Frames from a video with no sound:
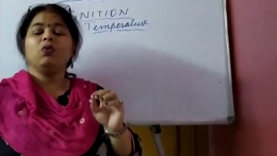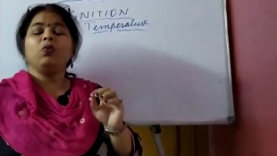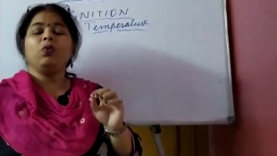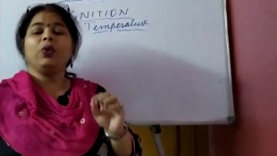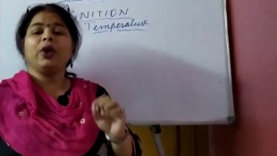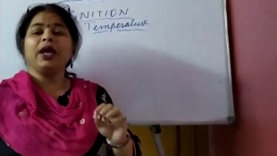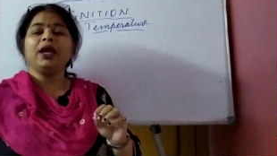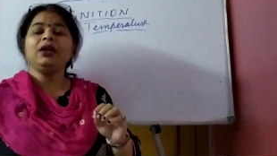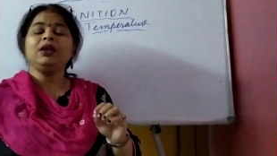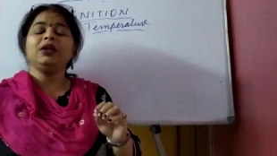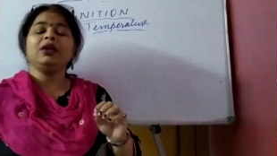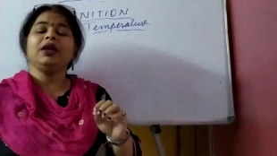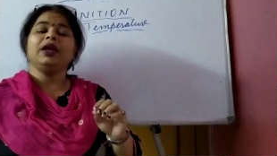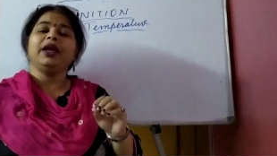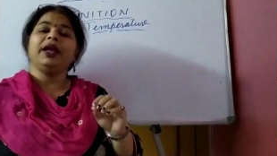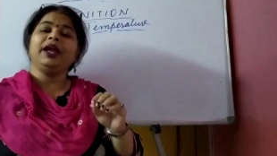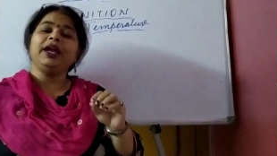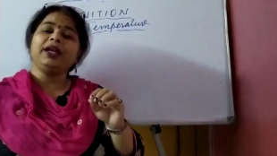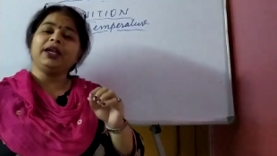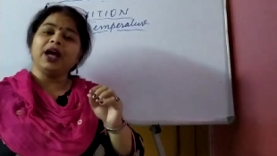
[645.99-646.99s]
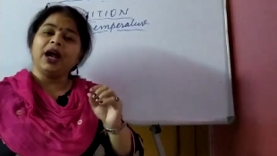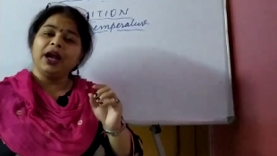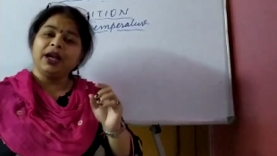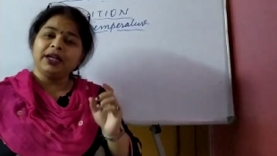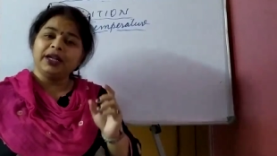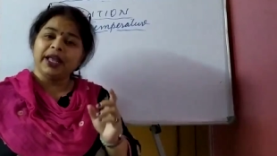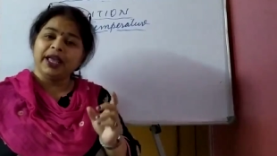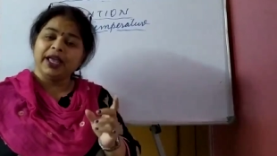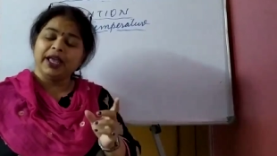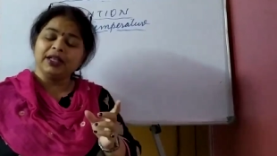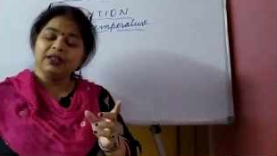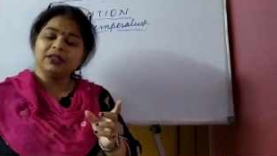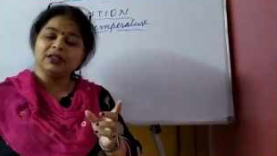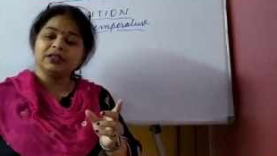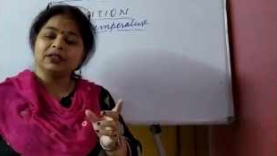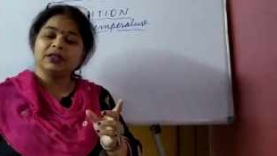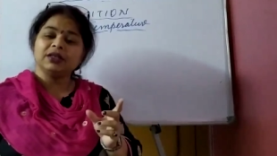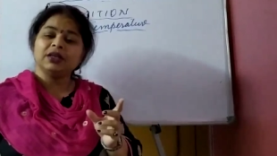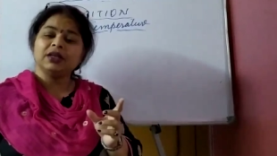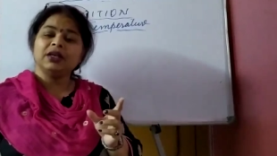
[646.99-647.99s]
when it
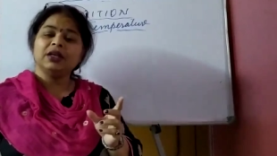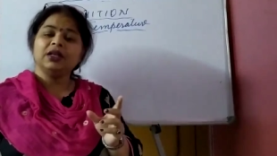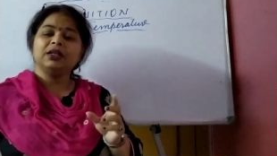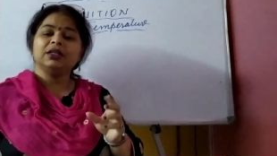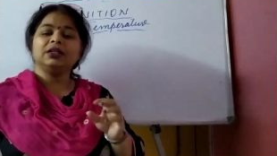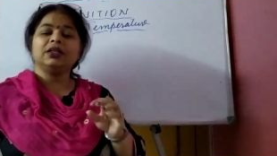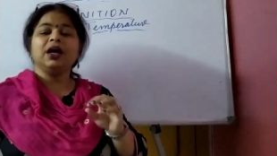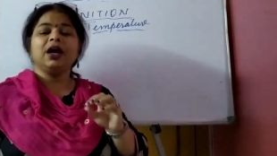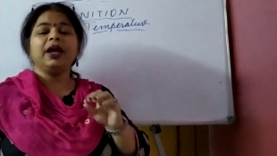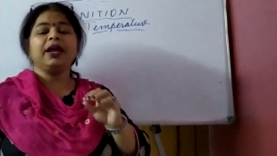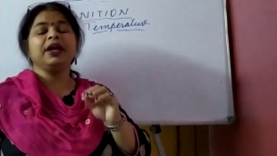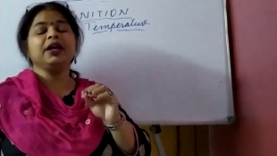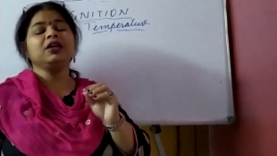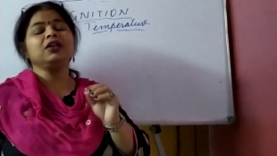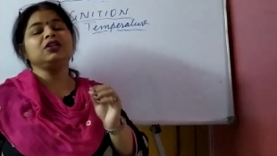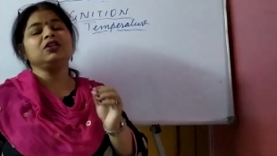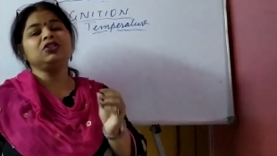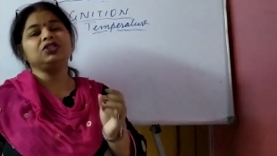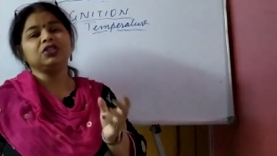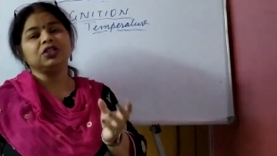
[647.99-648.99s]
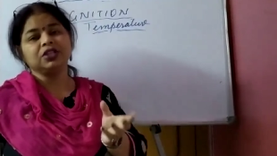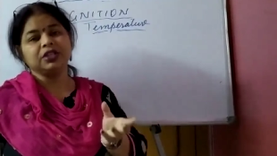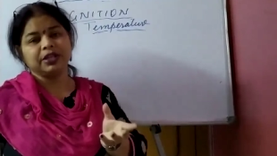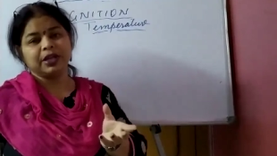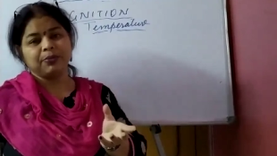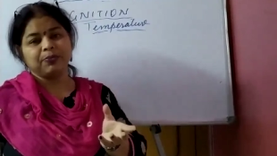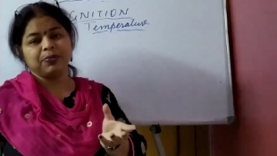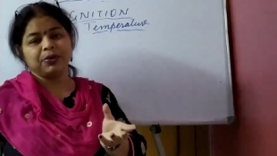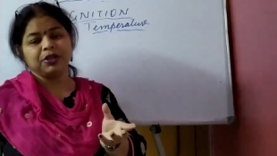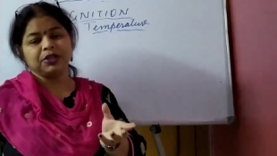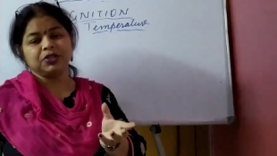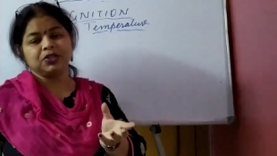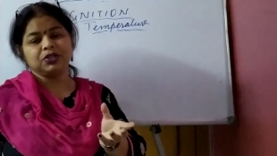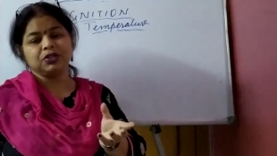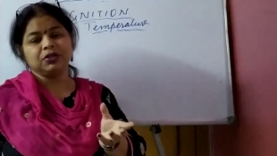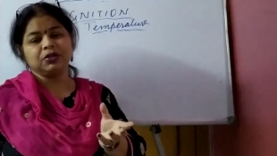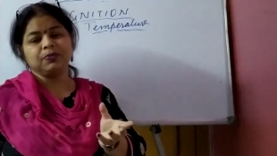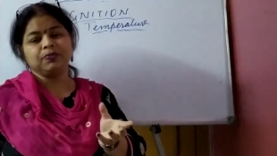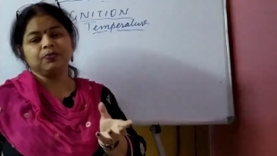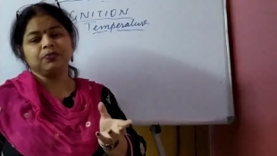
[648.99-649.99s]
attains the ignition
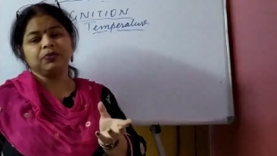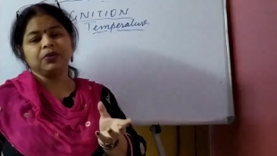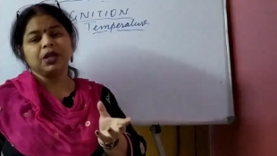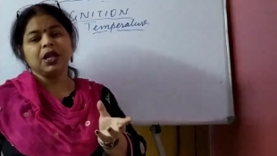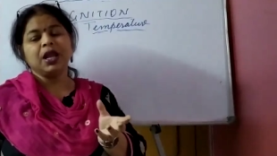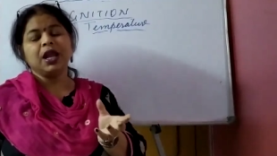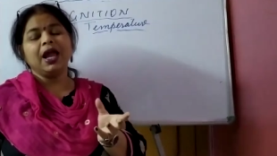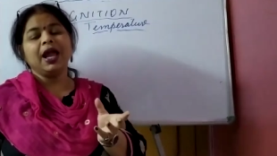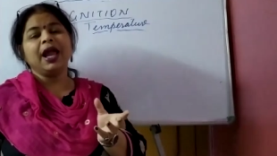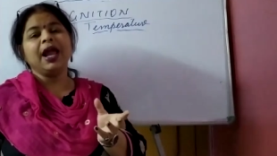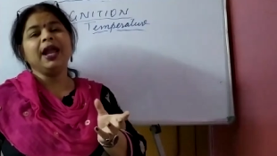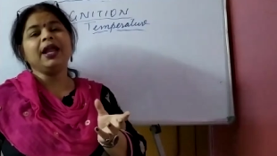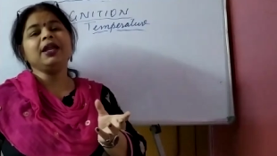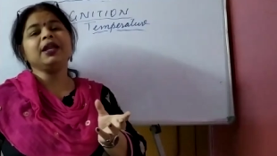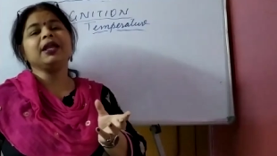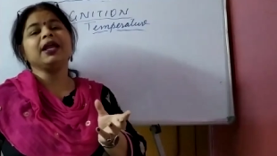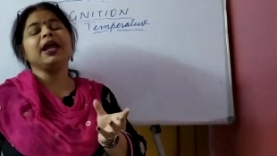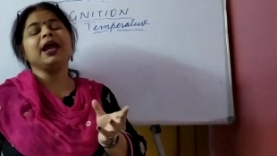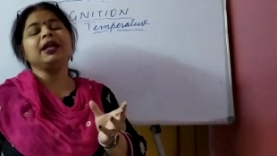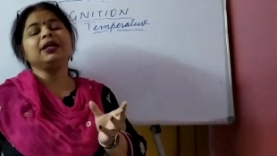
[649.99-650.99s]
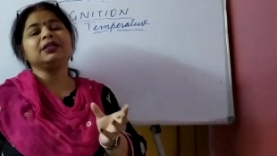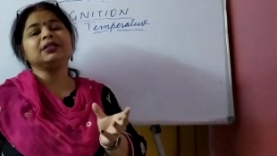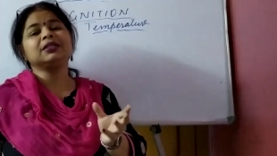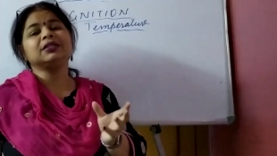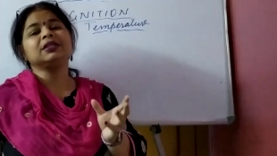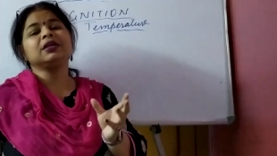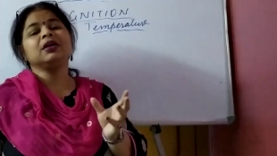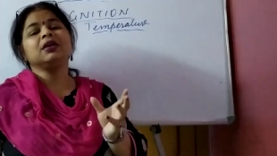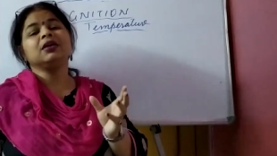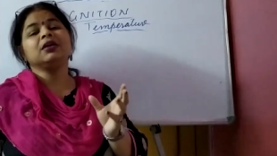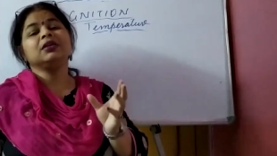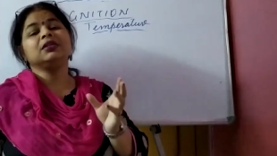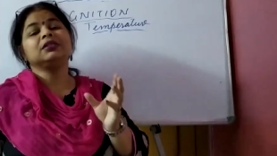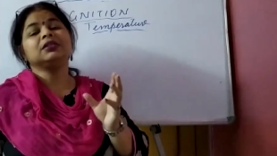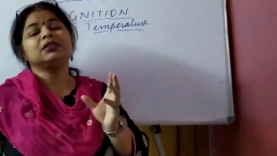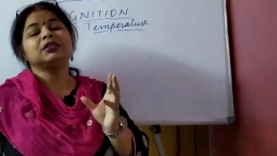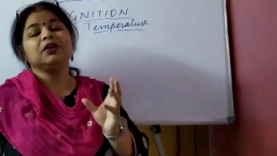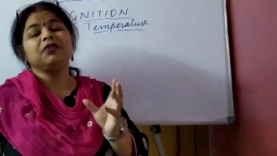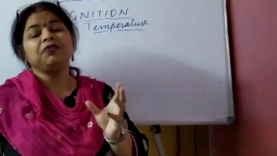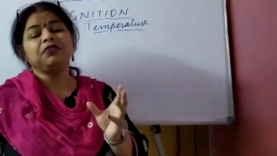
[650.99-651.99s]
temperature and gets
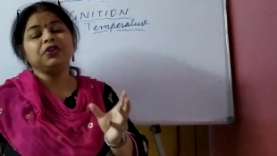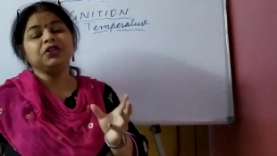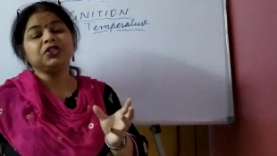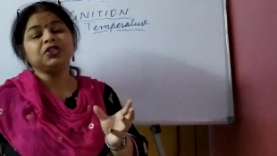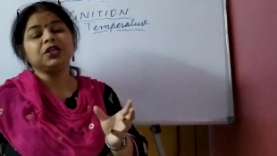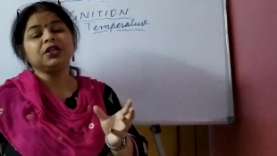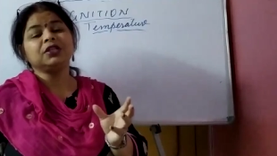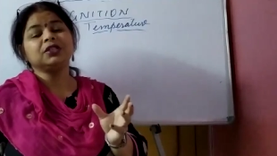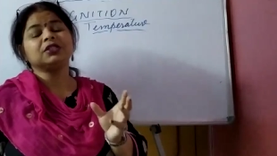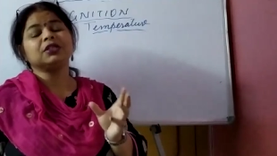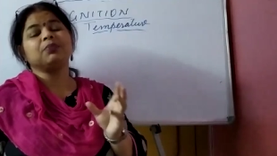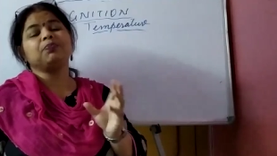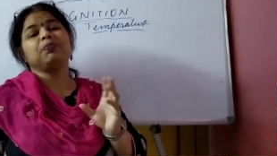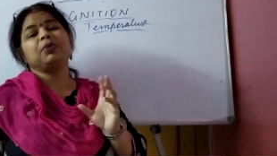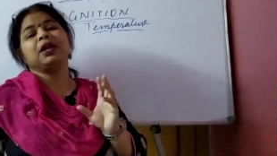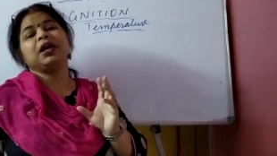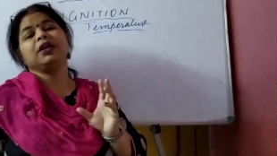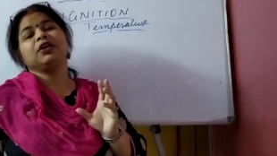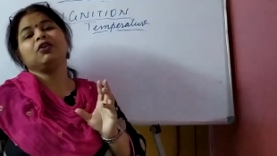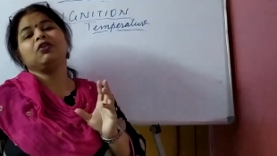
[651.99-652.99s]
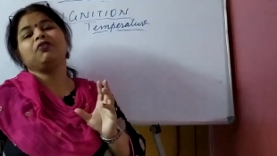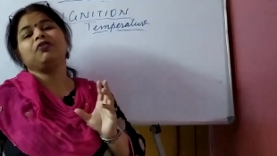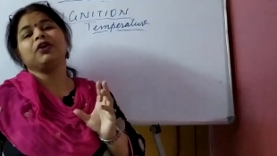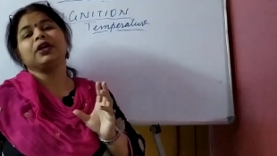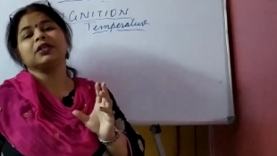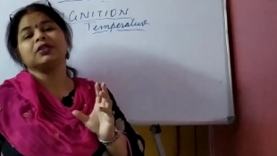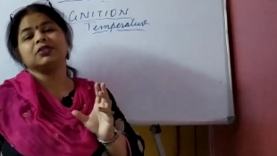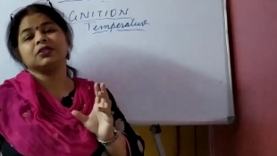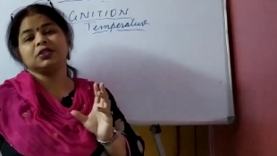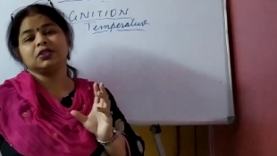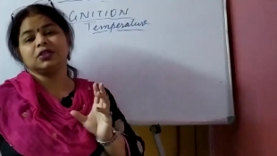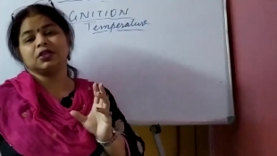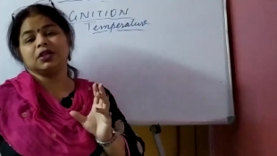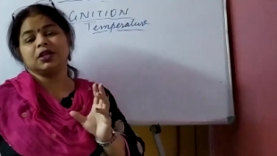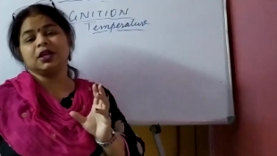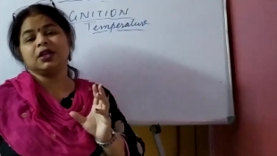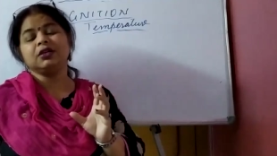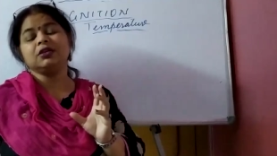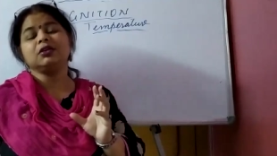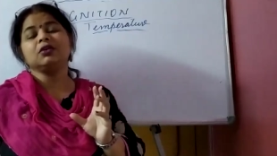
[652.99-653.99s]
sufficient supply of
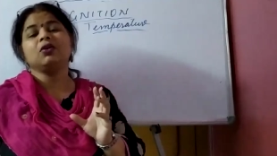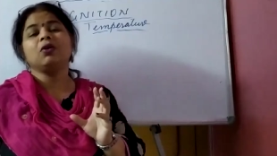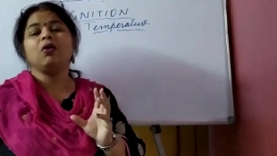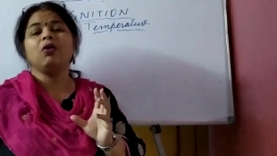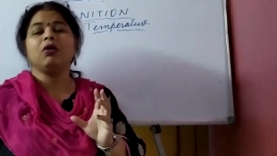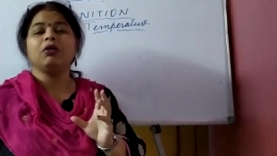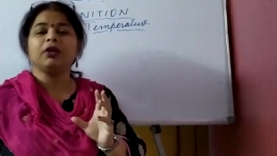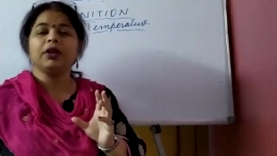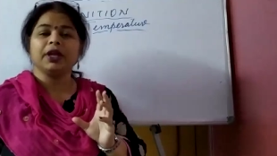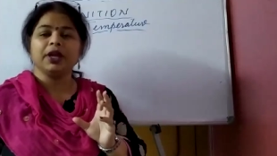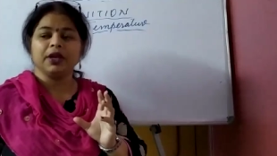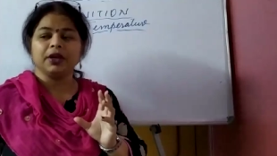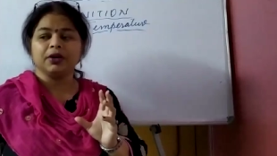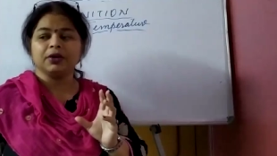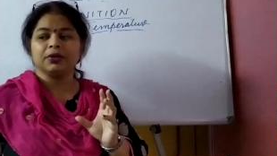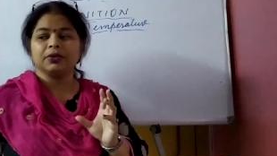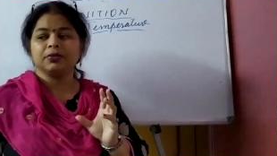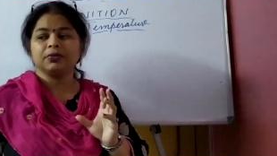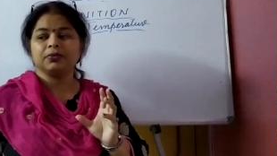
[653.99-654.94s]
oxygen or air.